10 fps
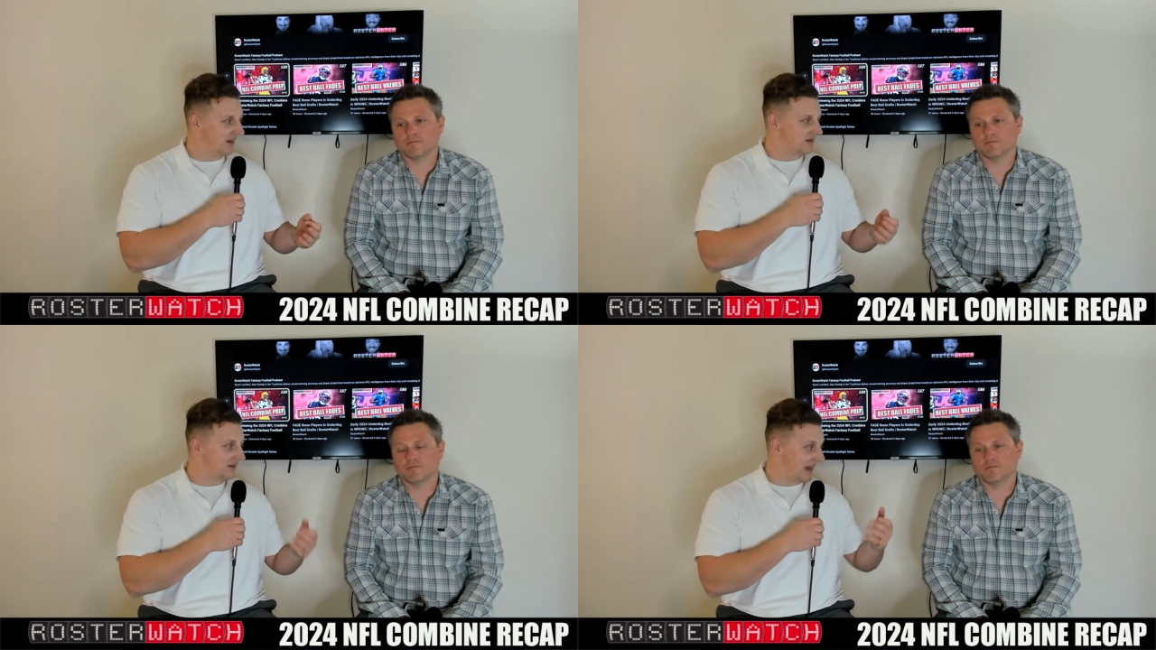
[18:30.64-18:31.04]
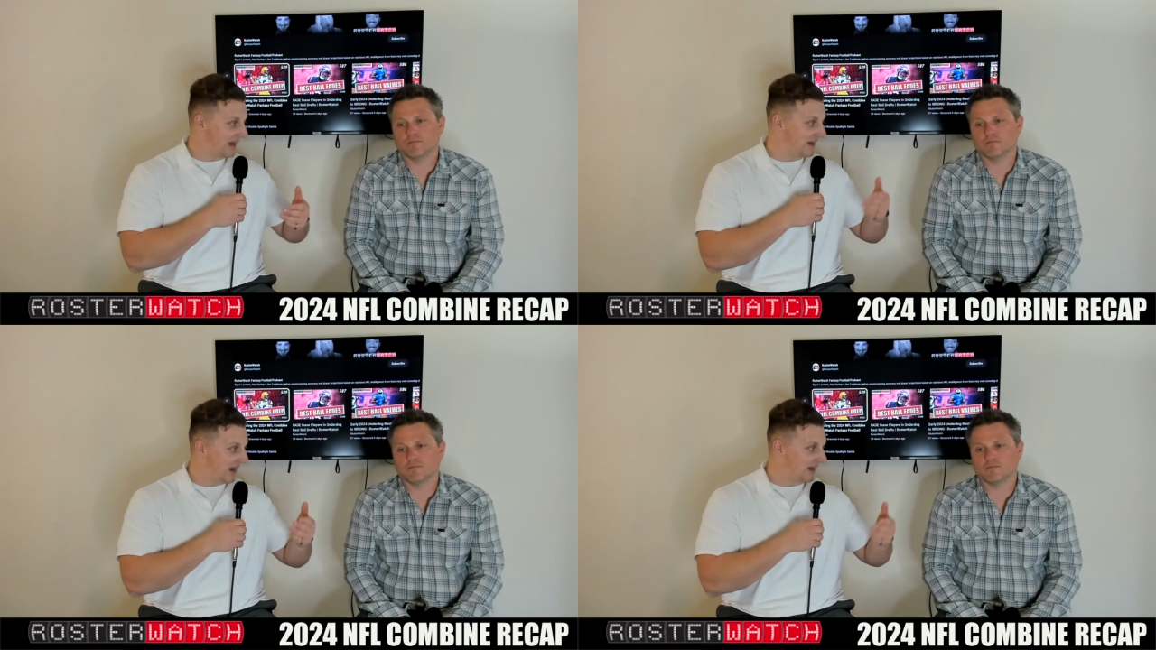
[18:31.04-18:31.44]
Speaker 1: picks,
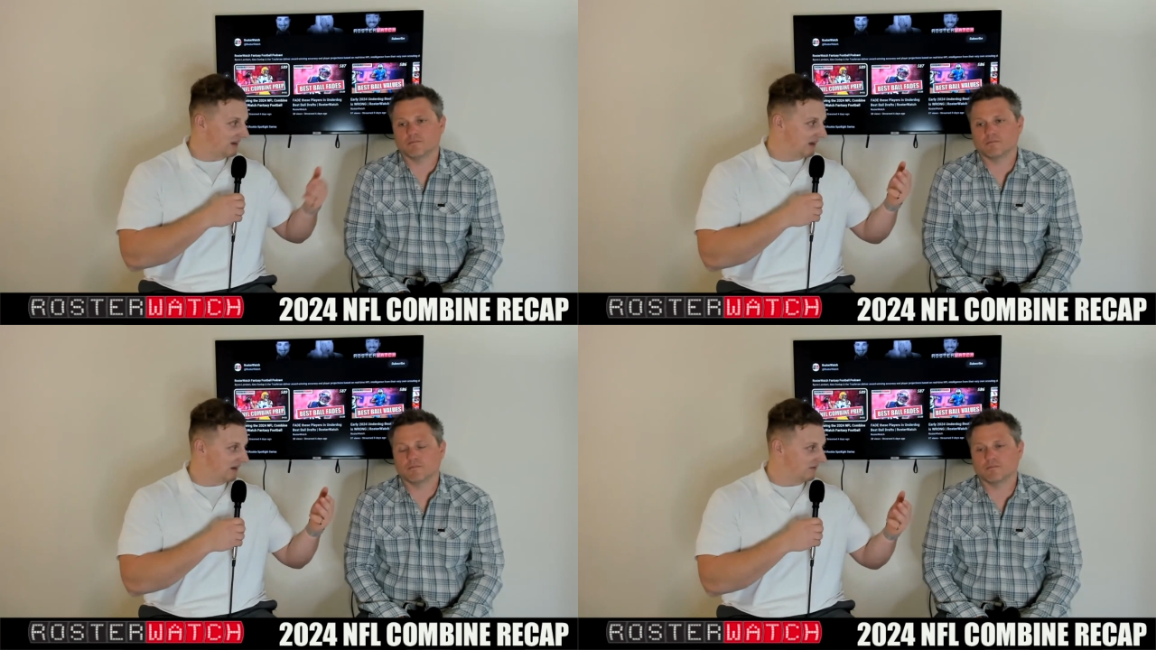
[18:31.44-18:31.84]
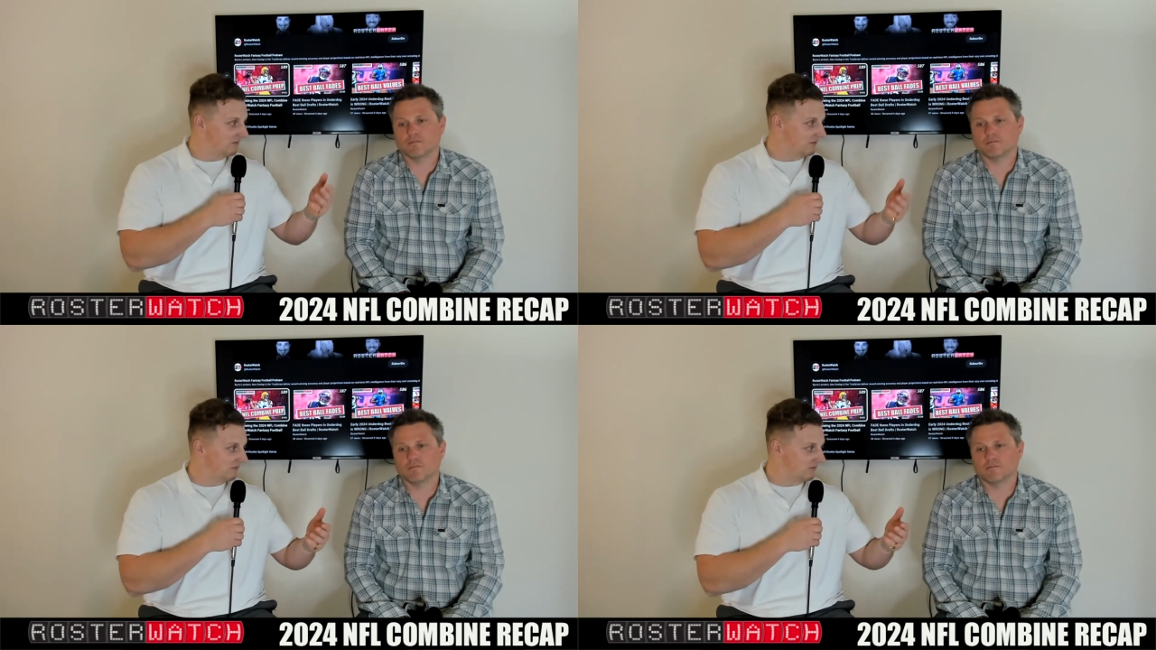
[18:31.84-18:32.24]
8 8 and
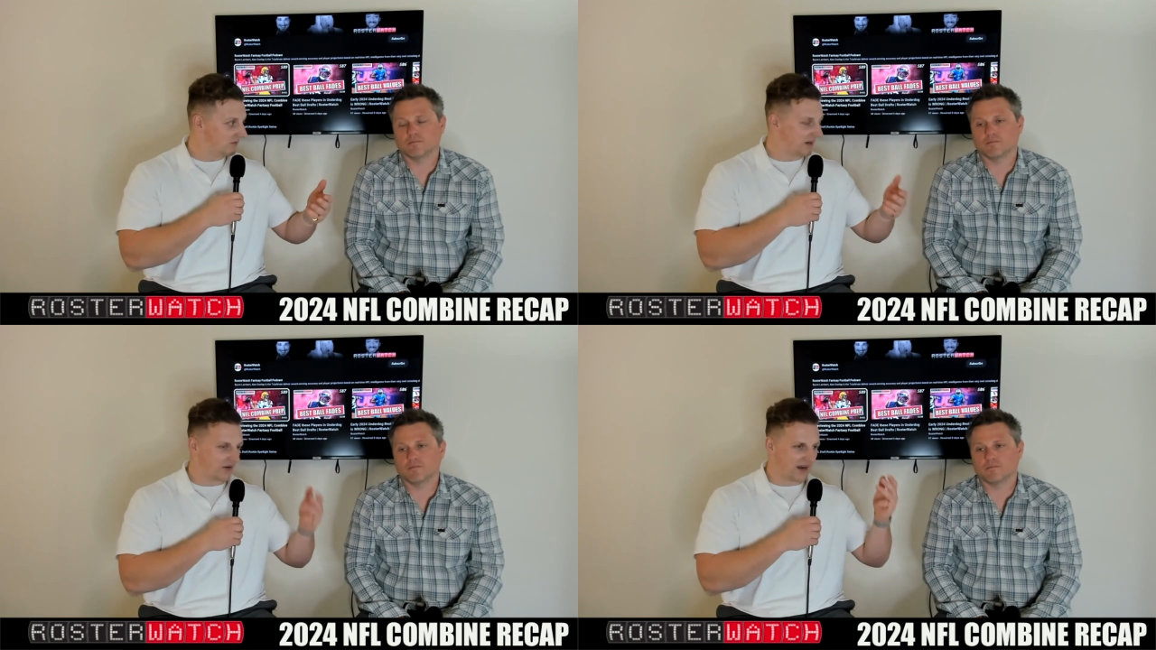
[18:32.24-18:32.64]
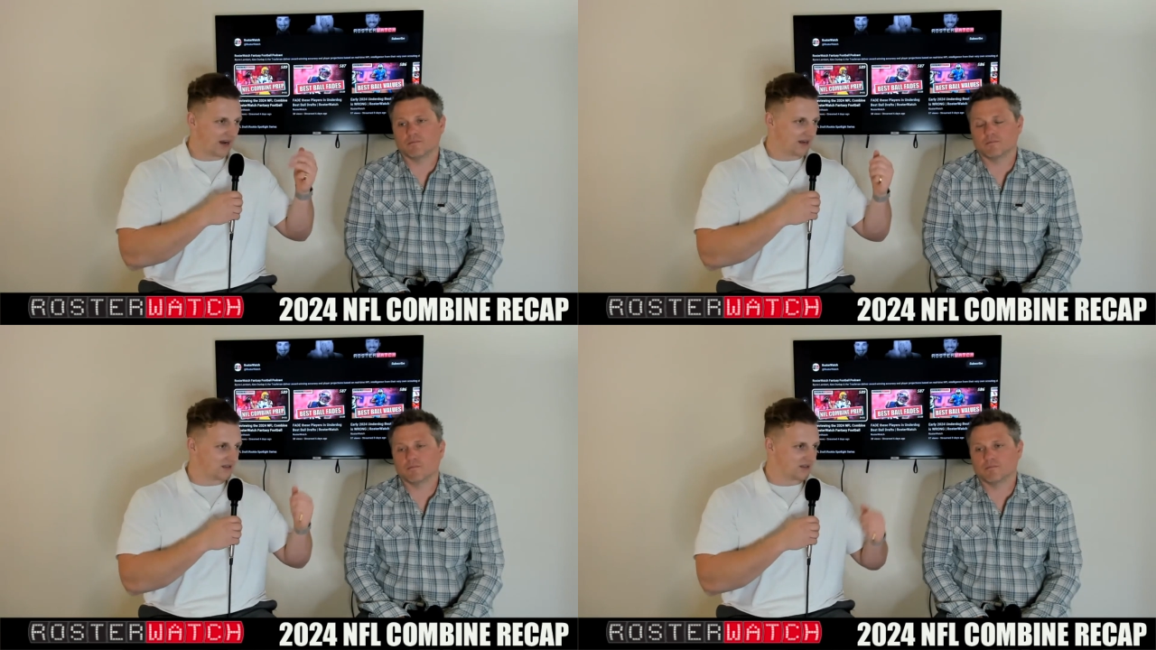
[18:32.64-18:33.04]
8
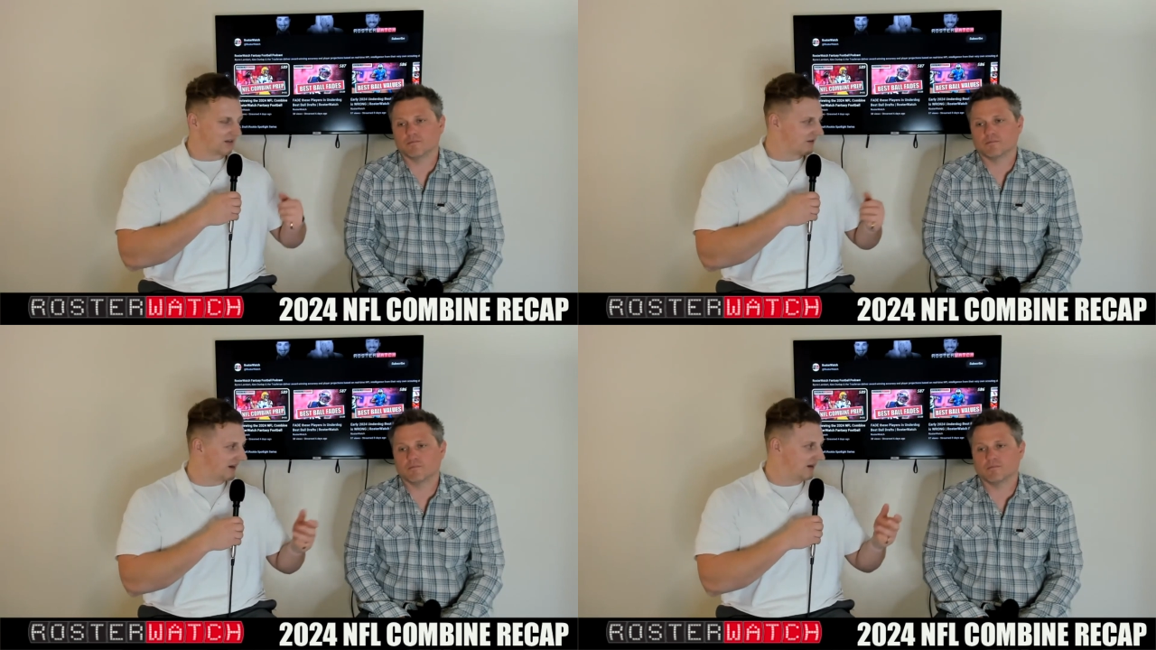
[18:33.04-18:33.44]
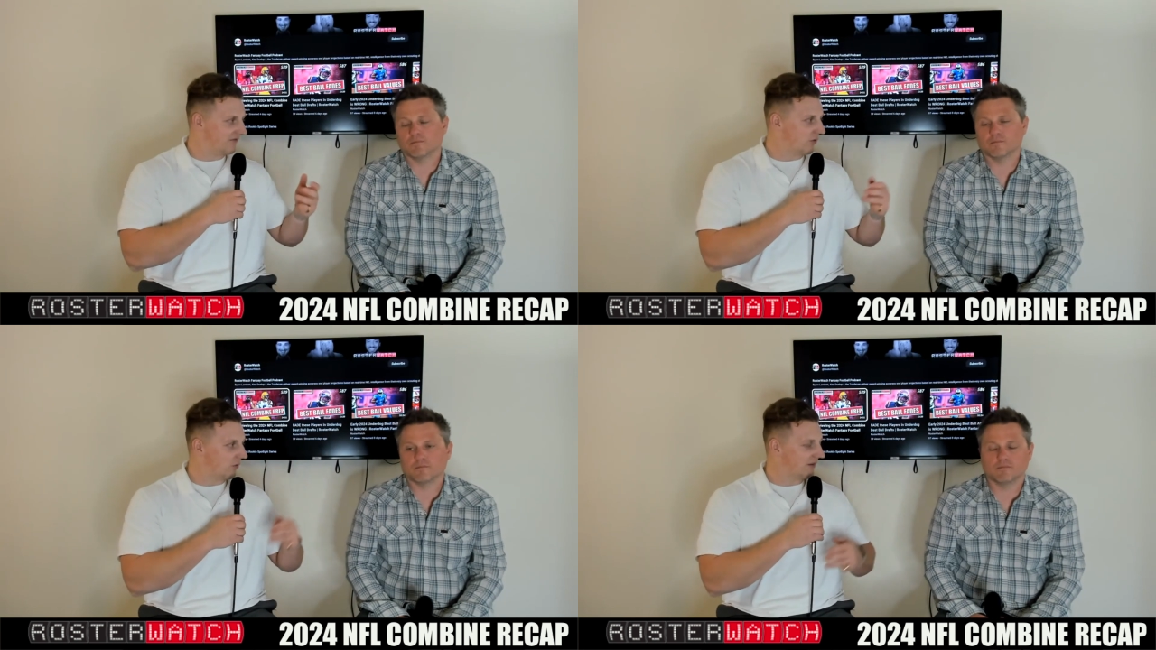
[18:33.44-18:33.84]
8 6 or 8 8
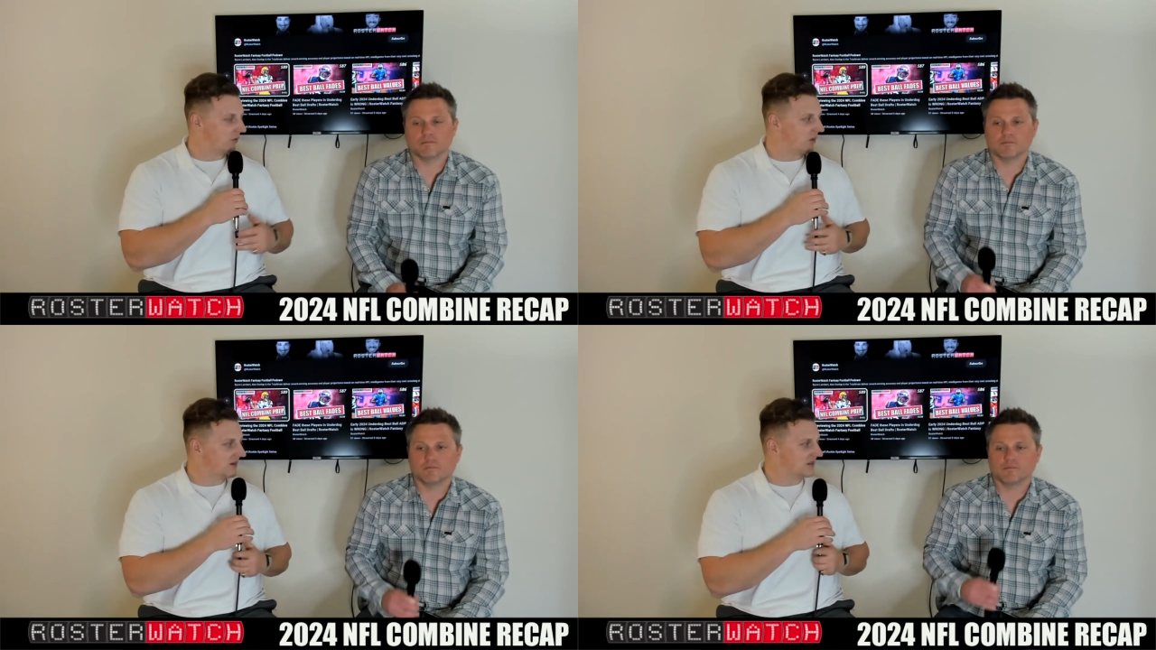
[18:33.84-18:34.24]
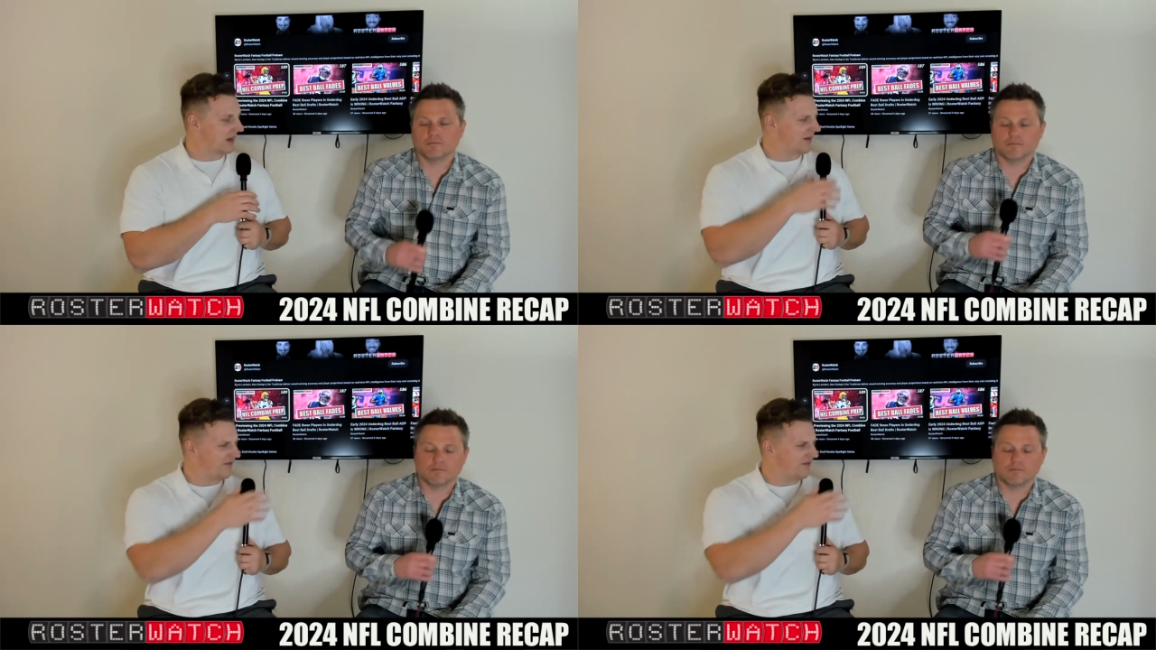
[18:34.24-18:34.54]
4, whatever it was, top,